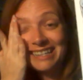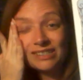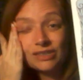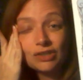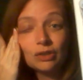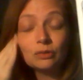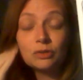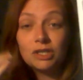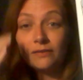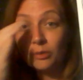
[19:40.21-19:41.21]
is
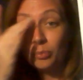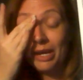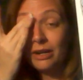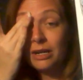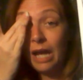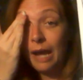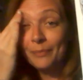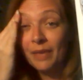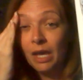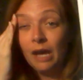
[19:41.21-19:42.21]
to shift the paradigm,